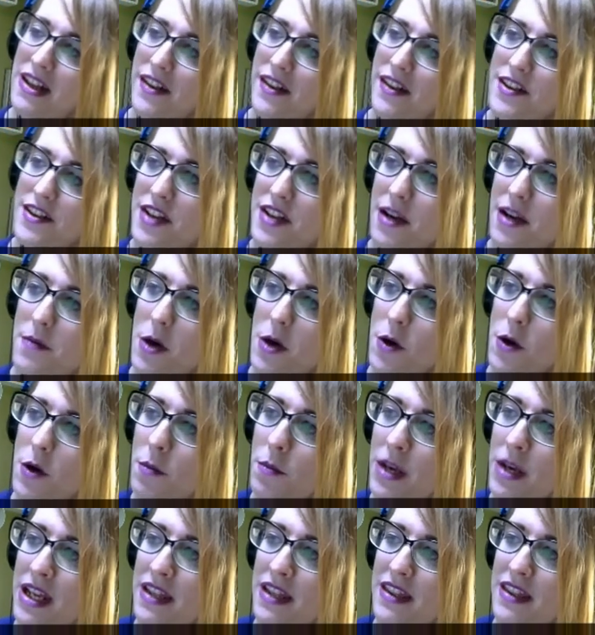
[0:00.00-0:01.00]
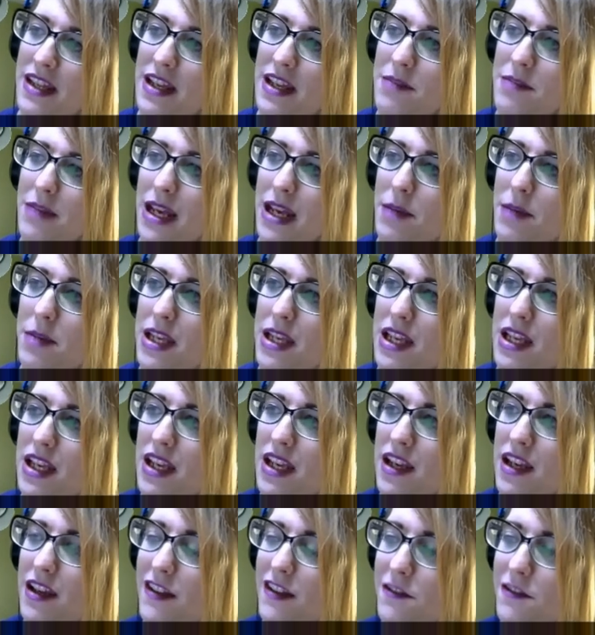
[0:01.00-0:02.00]
So I'm hoping that maybe
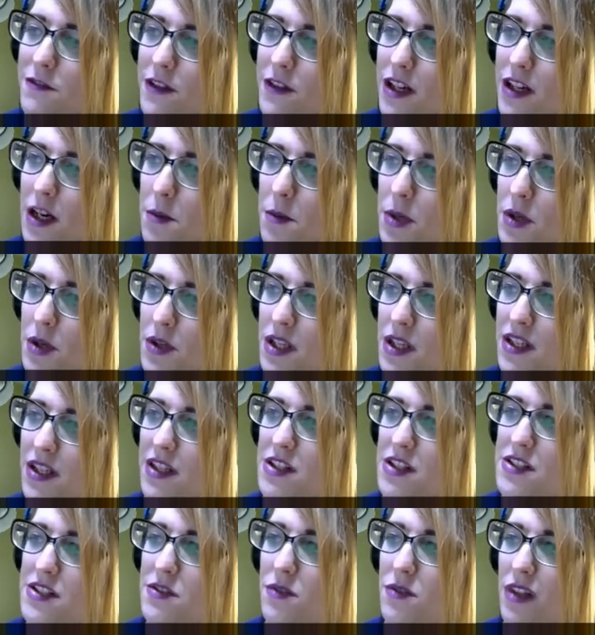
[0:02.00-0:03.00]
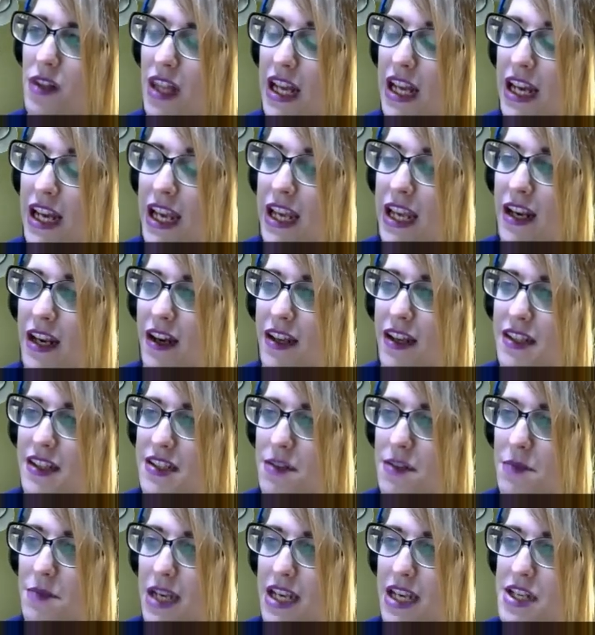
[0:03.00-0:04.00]
if our opponent is relying on
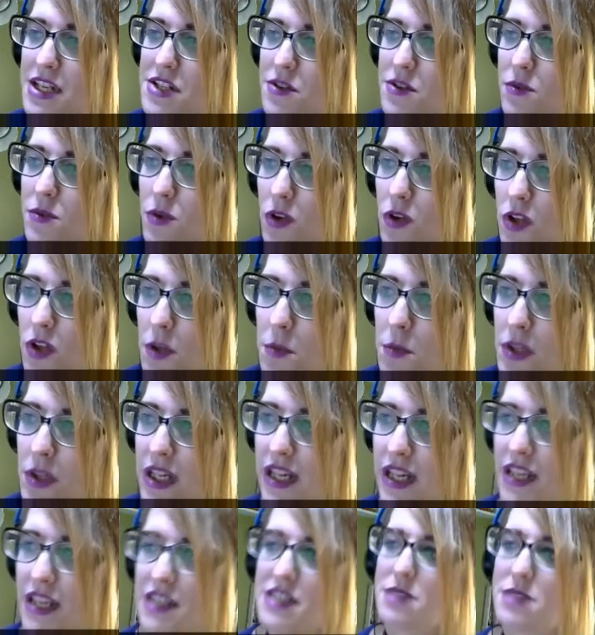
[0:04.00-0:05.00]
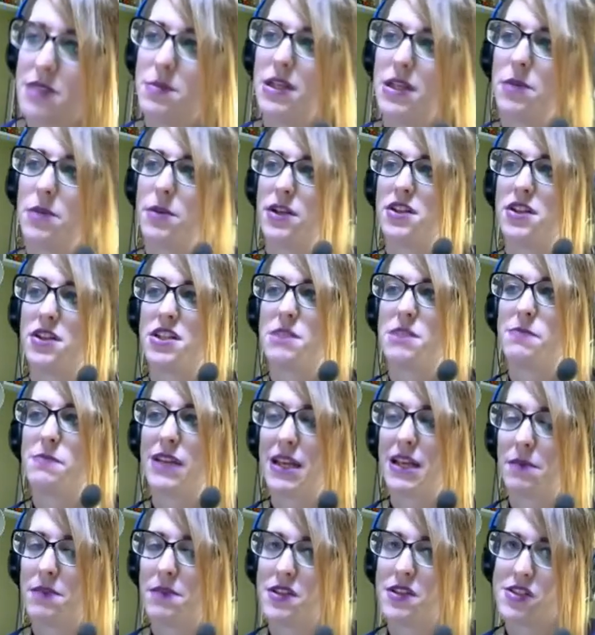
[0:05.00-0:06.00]
some Acerola plays to be able to just pick
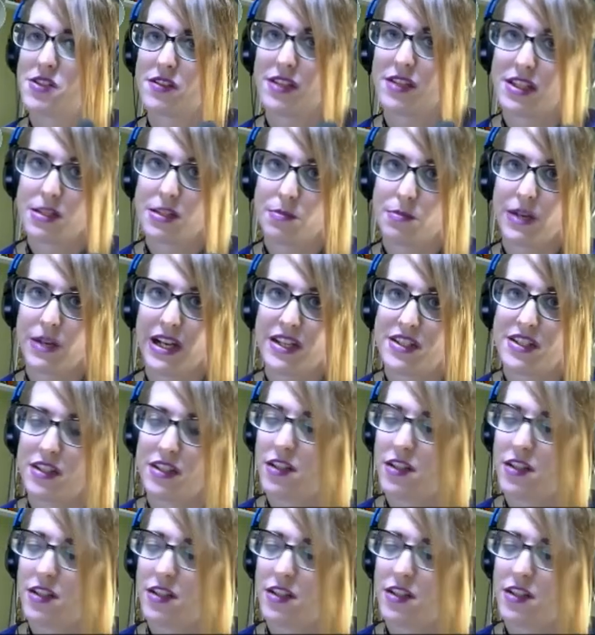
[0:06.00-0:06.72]
up those Golisopods,